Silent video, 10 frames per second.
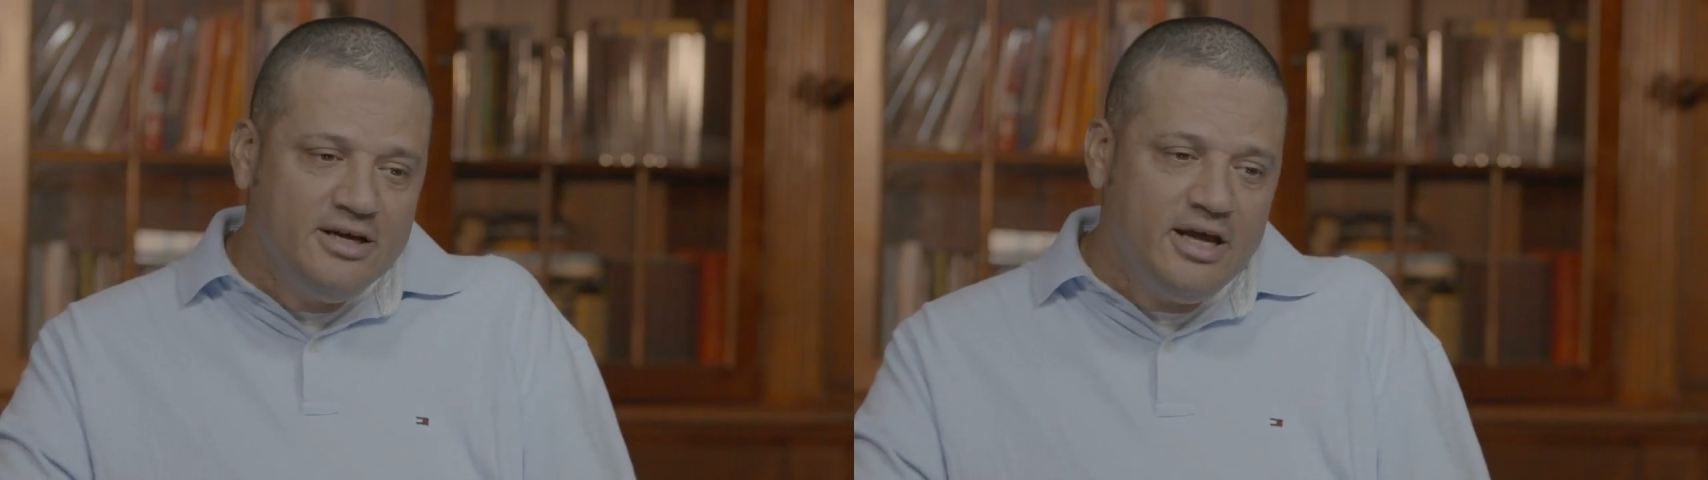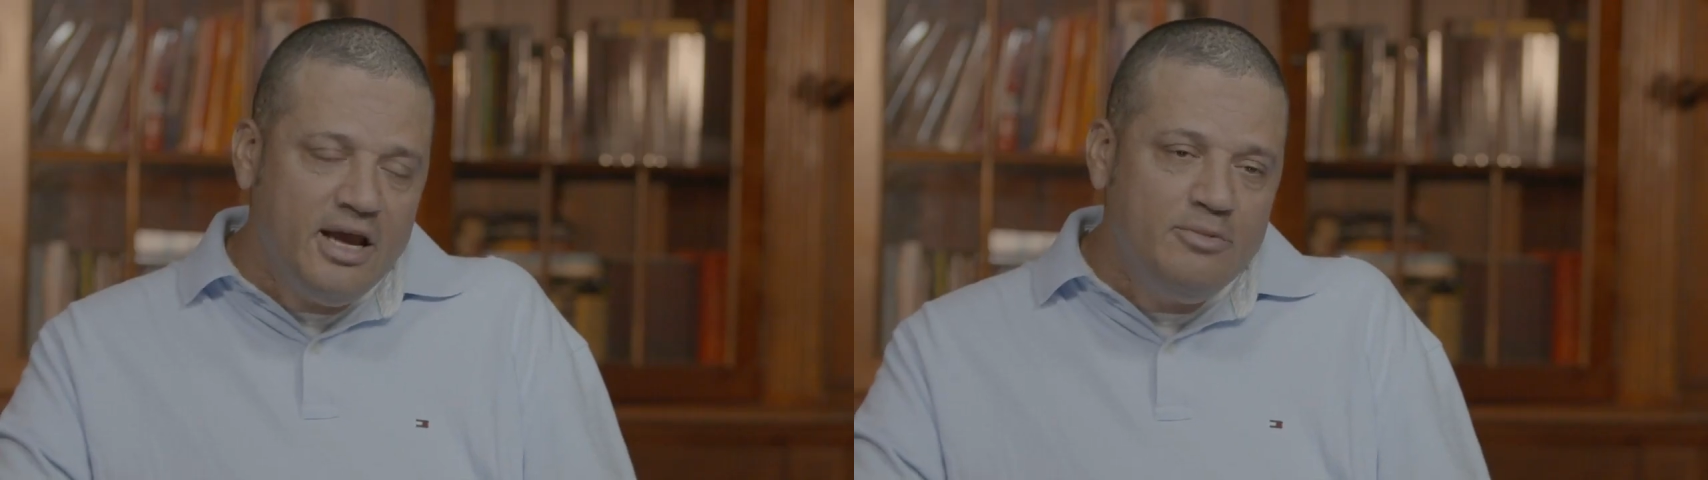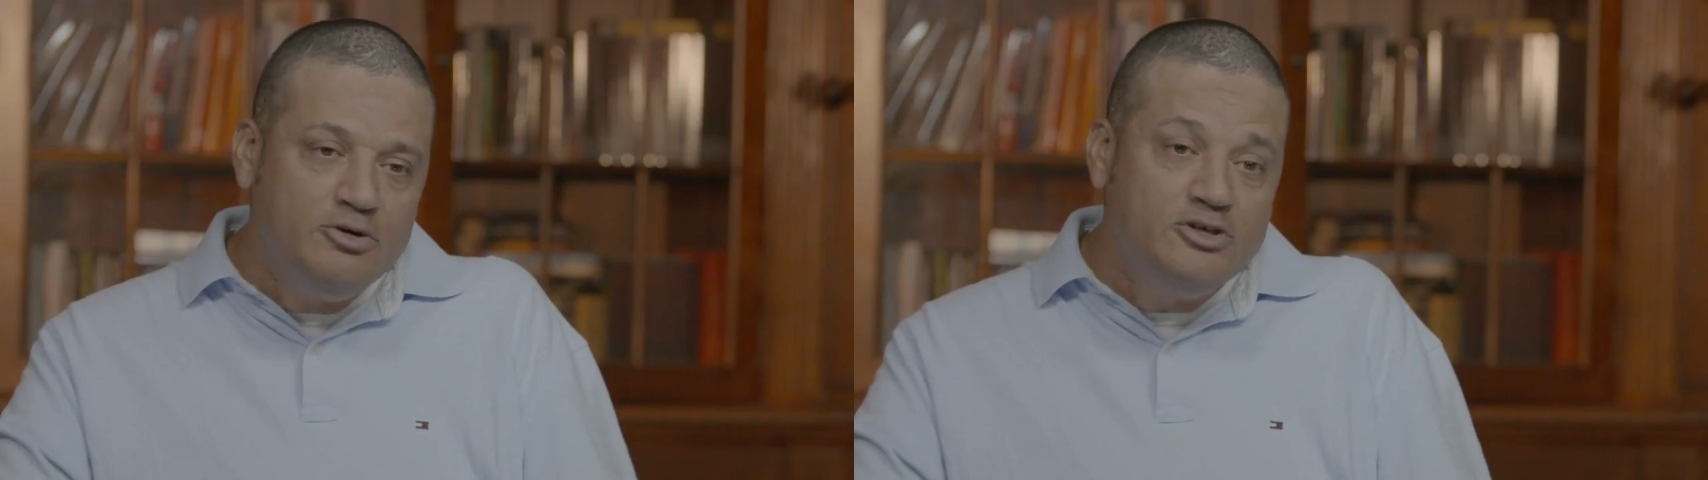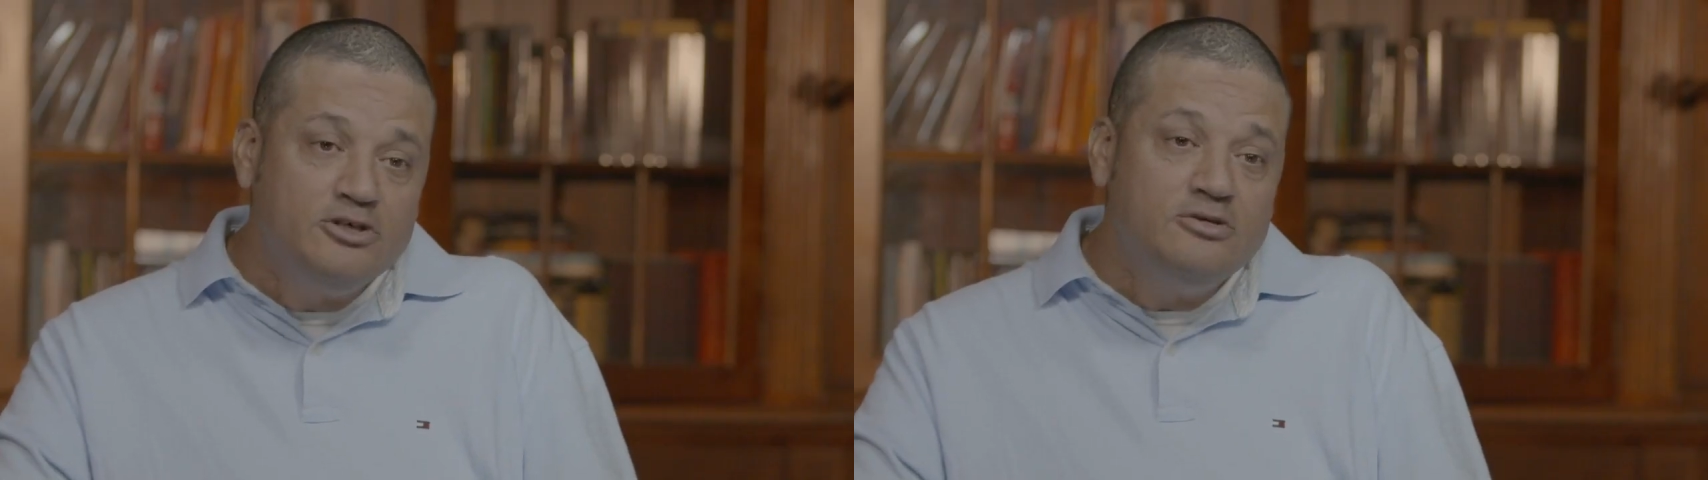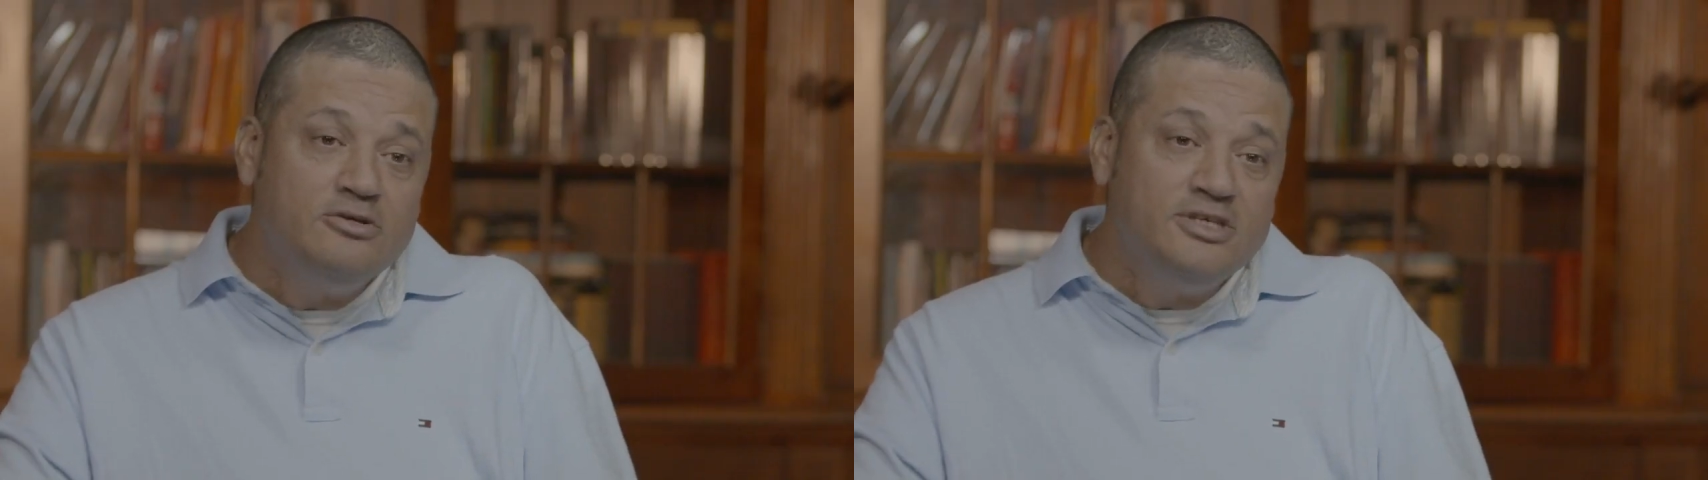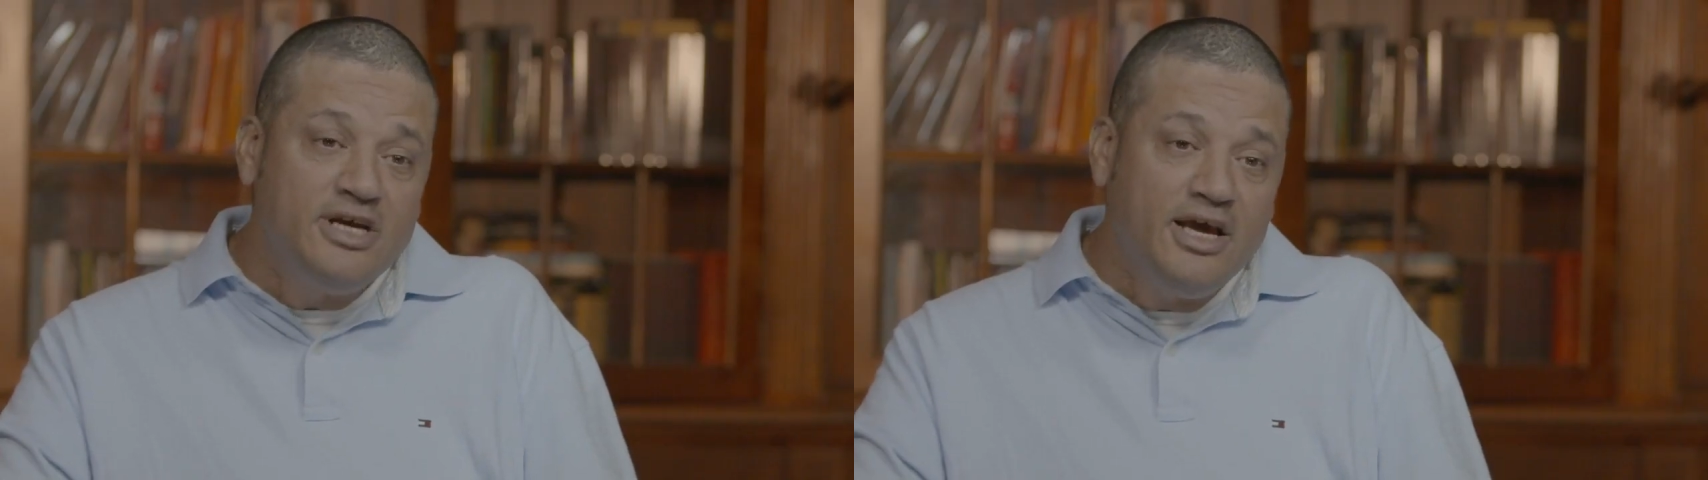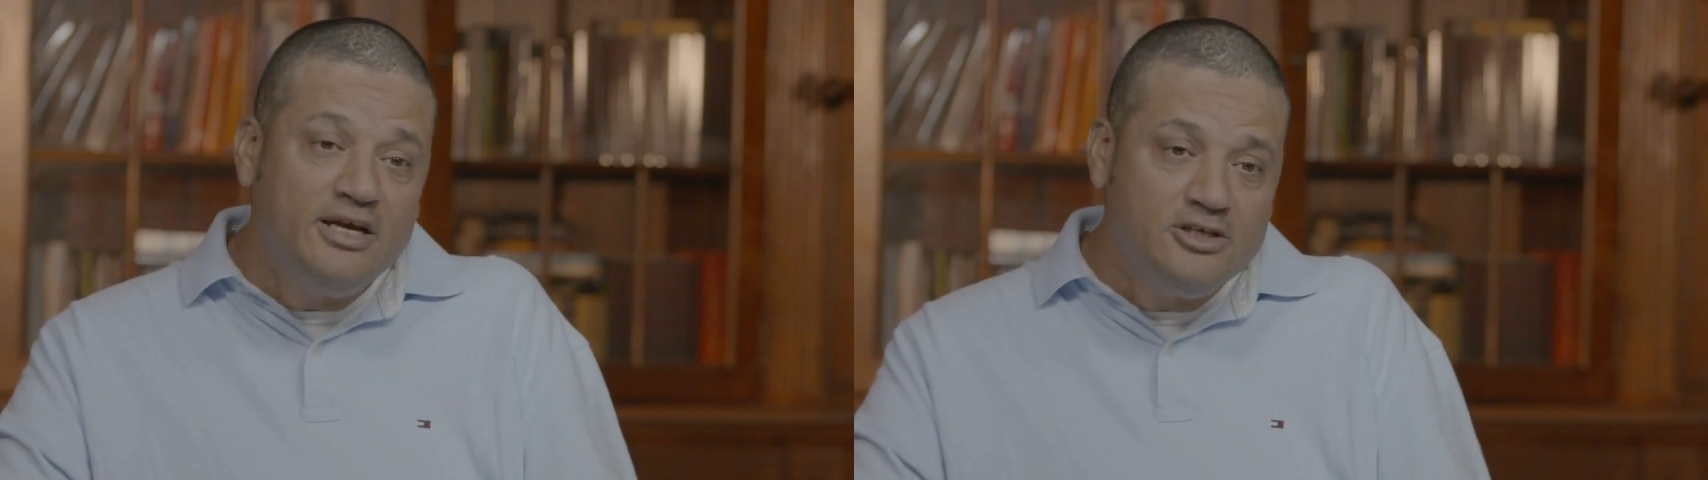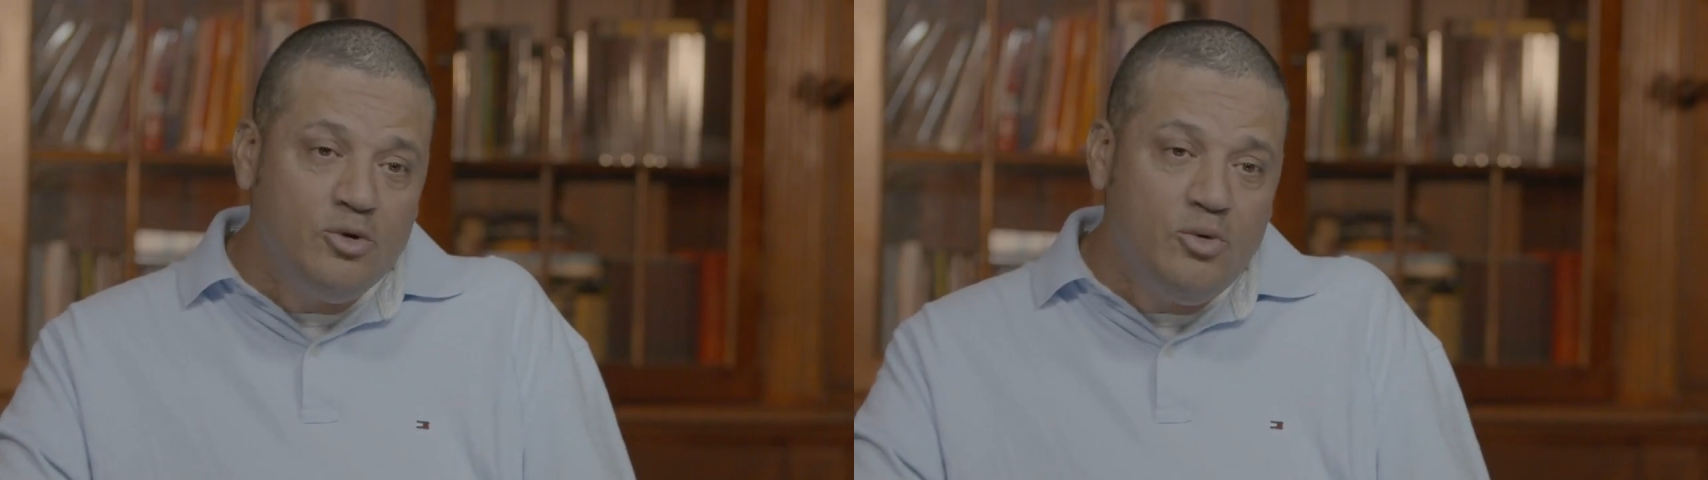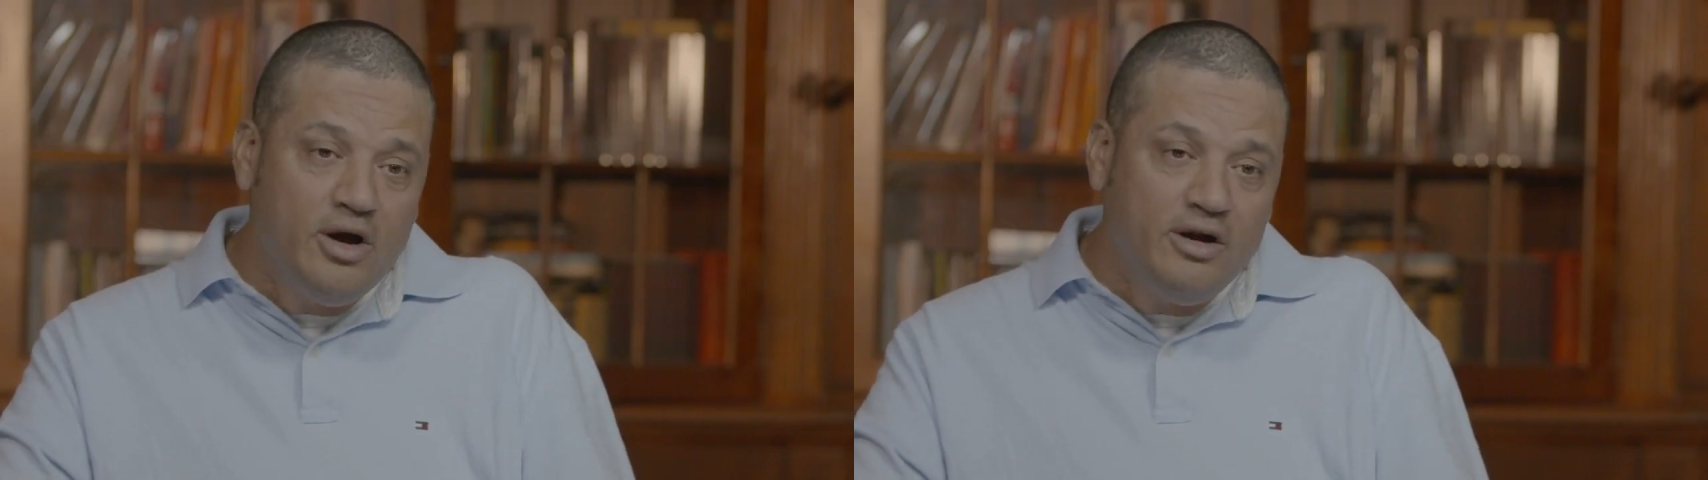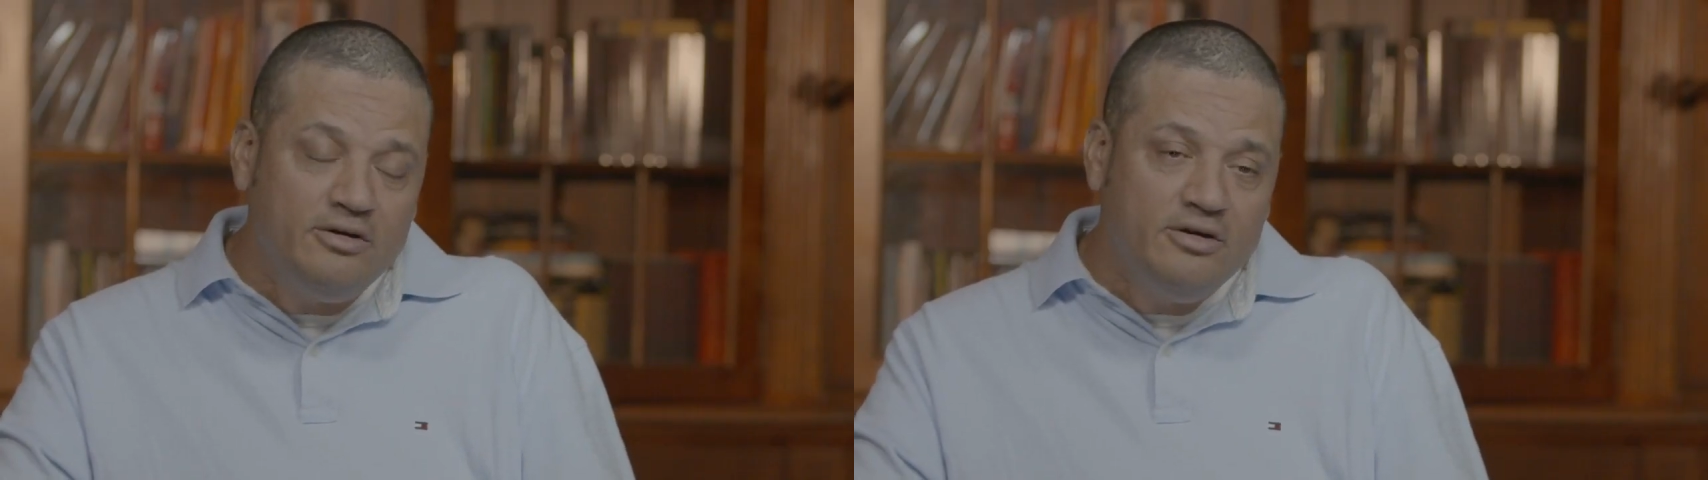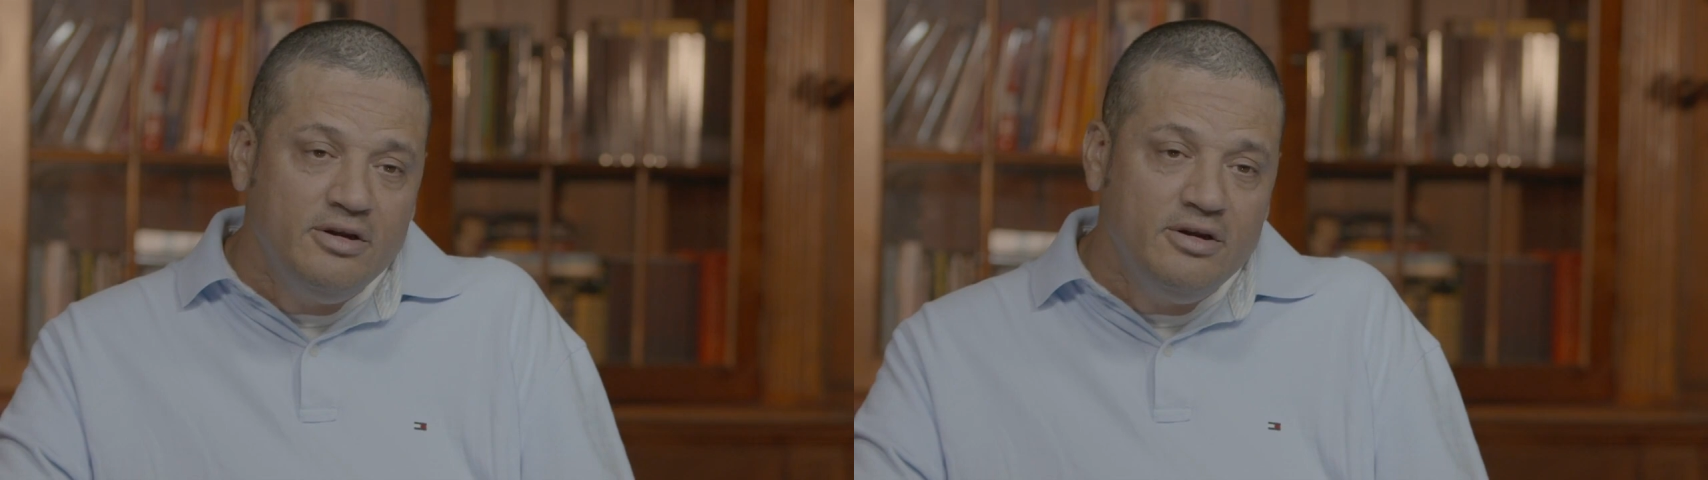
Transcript: able to take someone